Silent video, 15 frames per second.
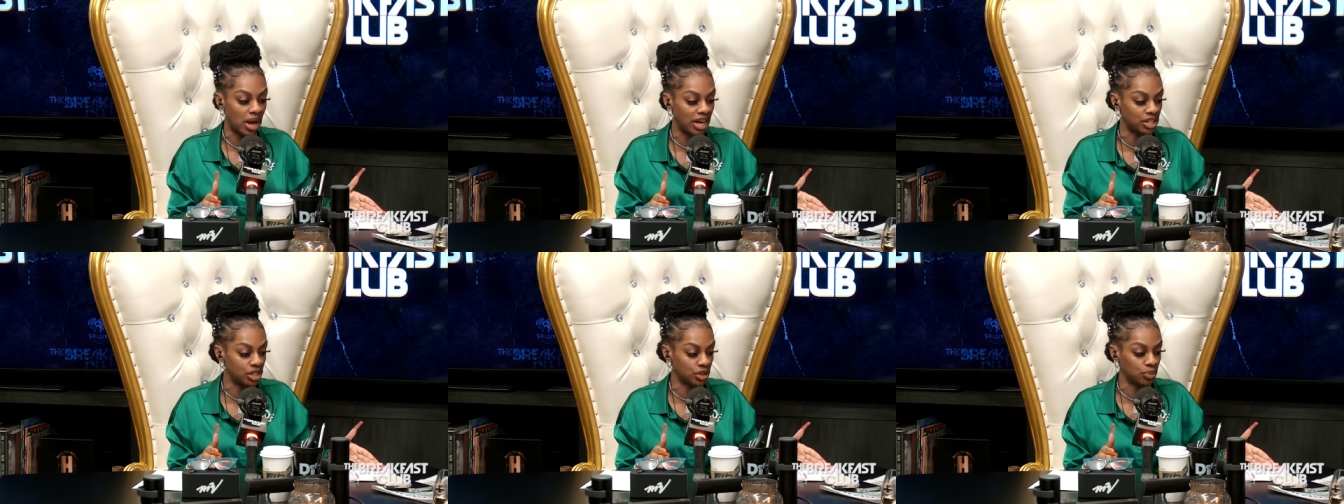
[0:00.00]

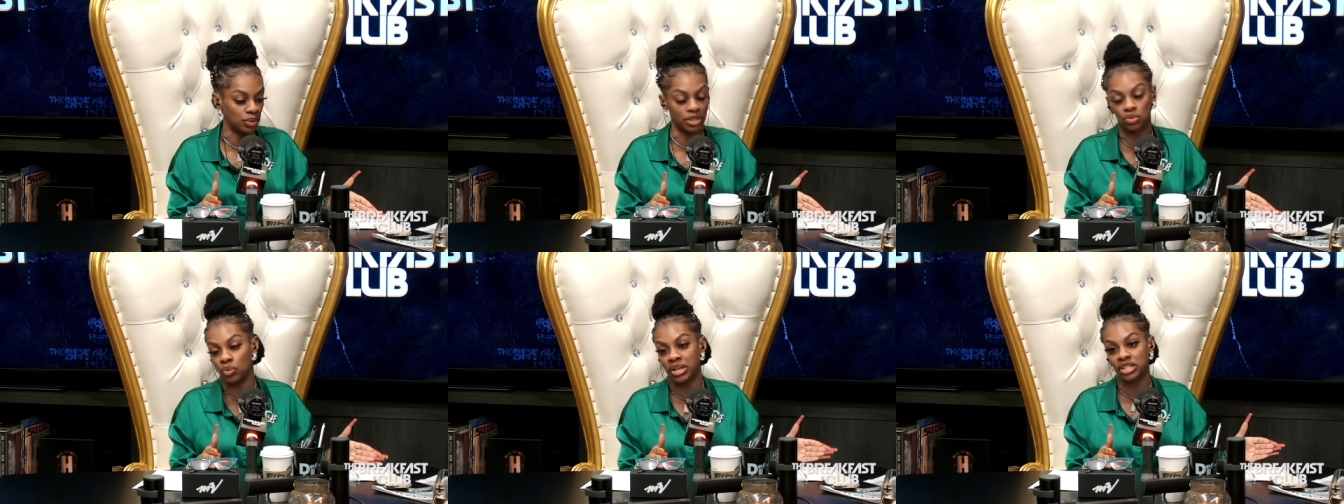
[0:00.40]
I just
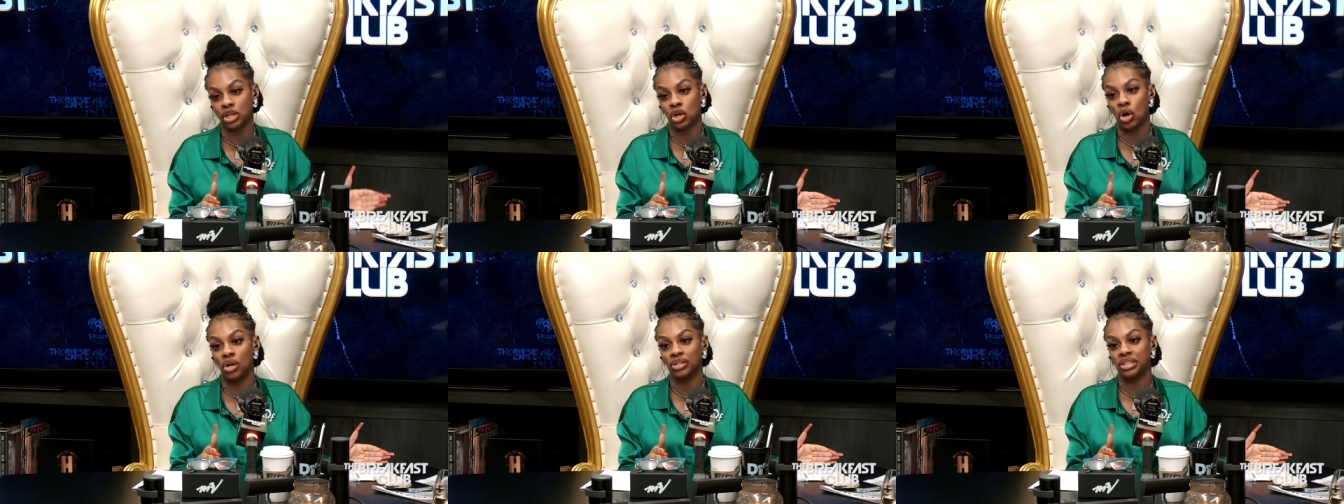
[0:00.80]
was wasn't
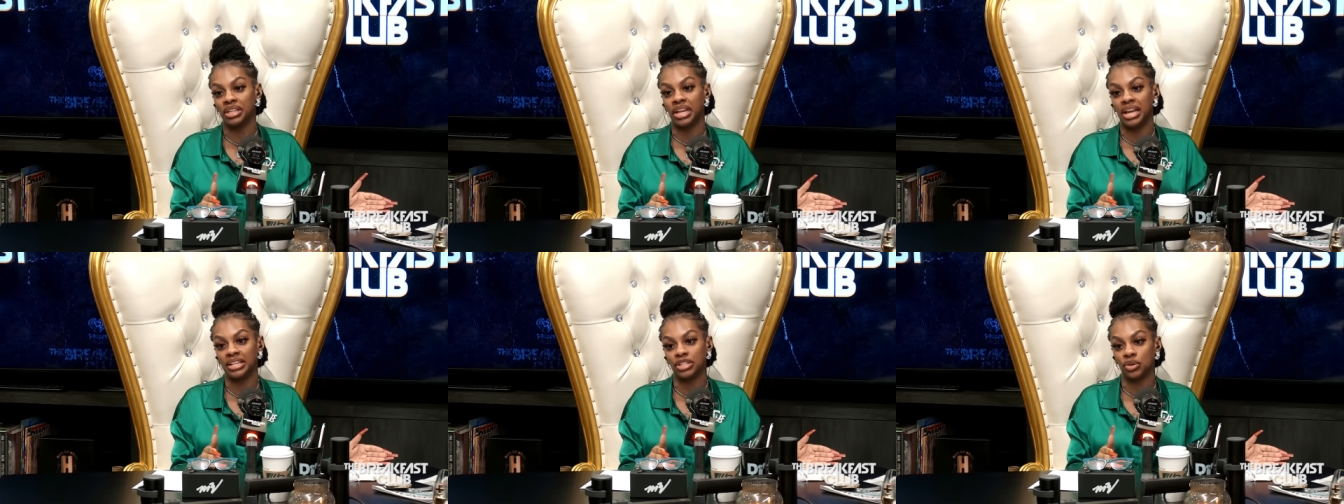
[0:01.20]
calling it
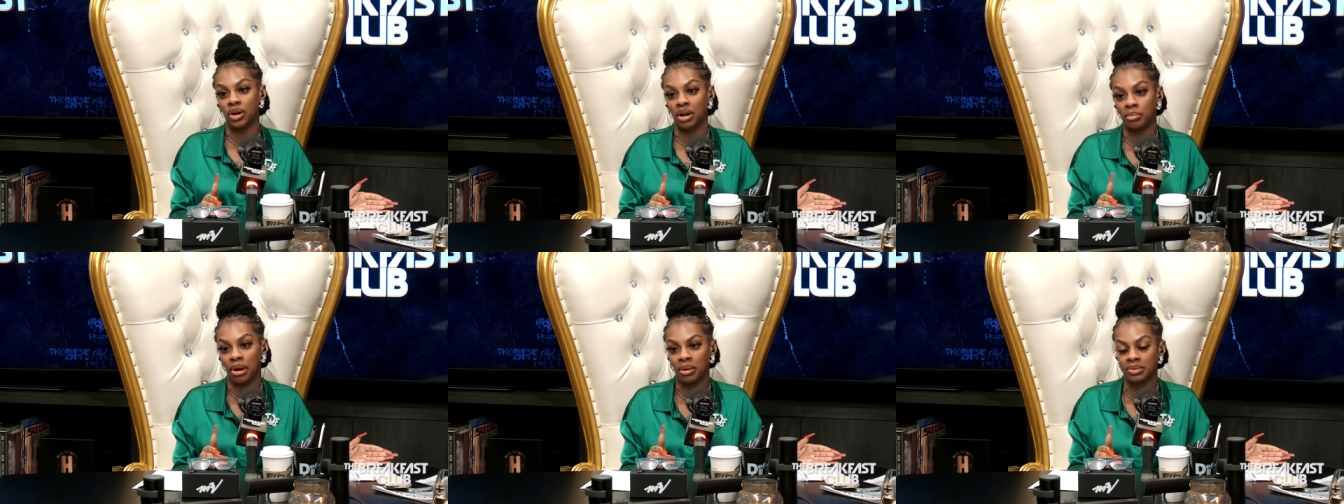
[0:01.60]
that until
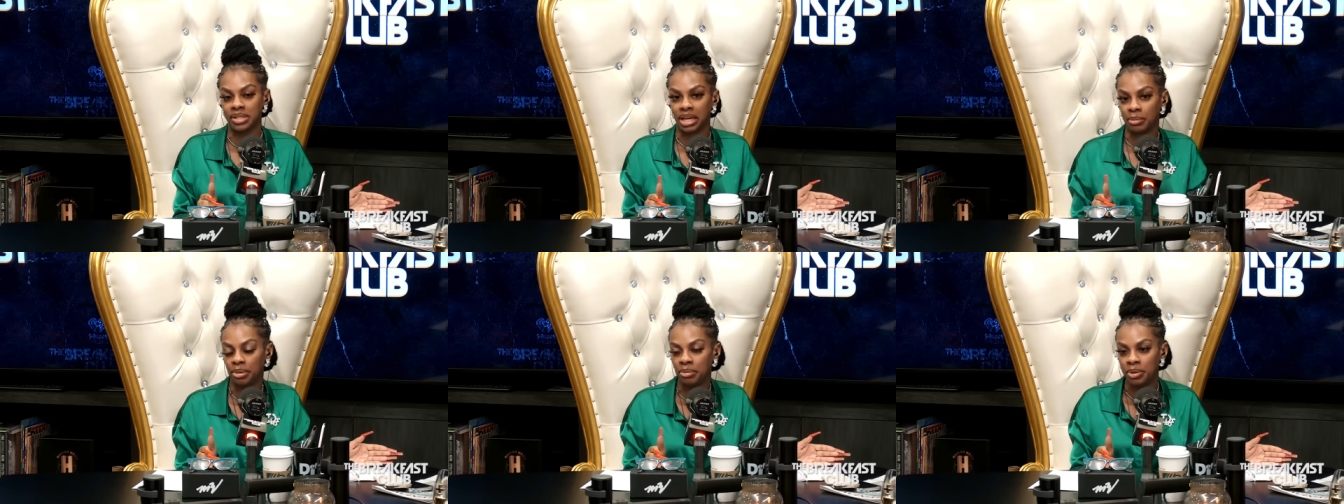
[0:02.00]
everybody was
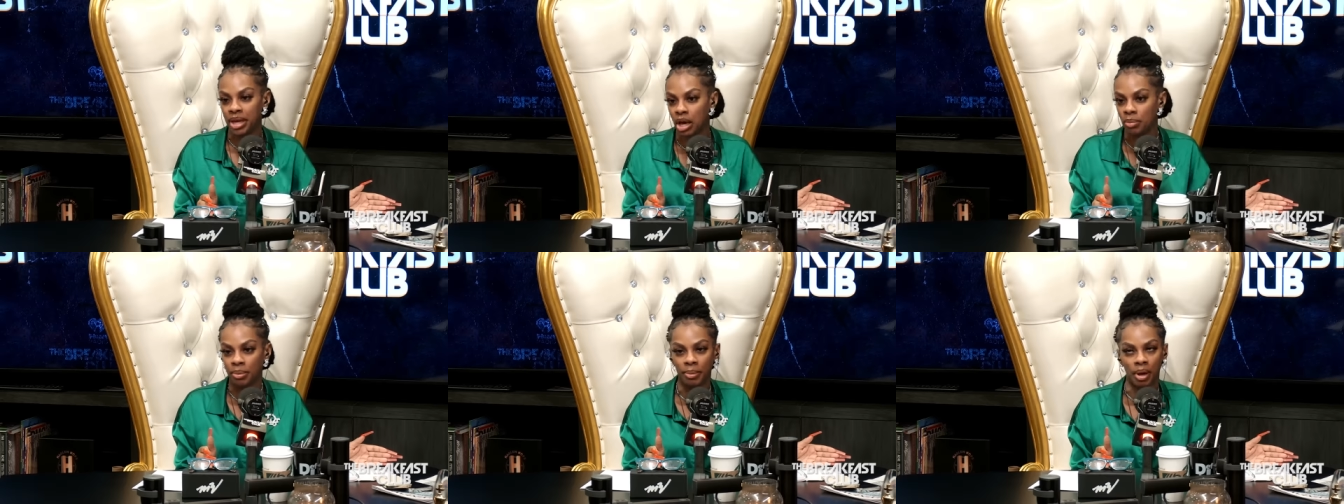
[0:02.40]
like
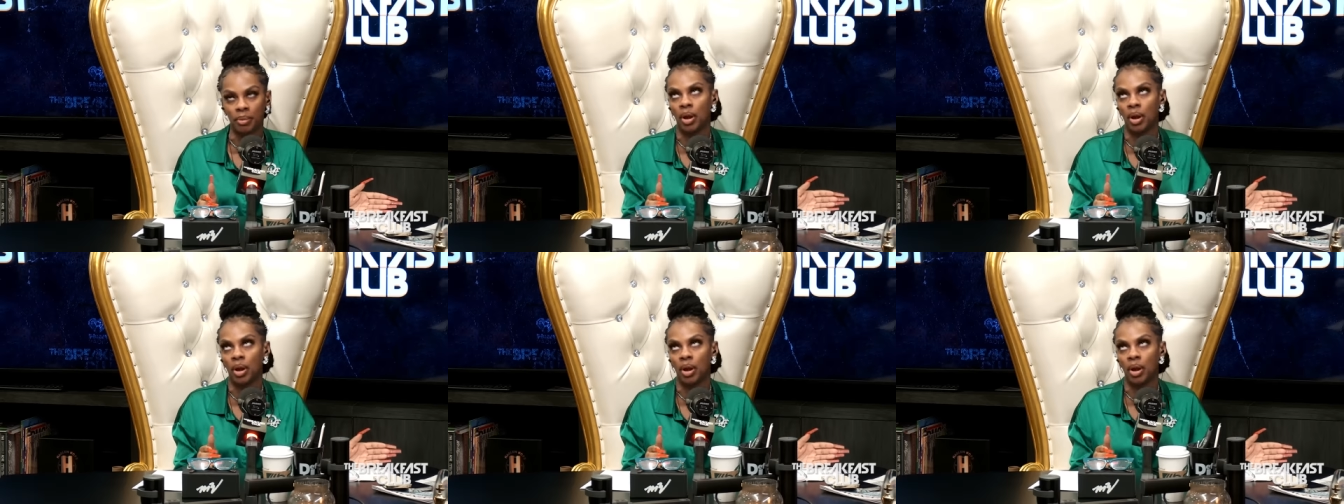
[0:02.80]
BBL, BBL.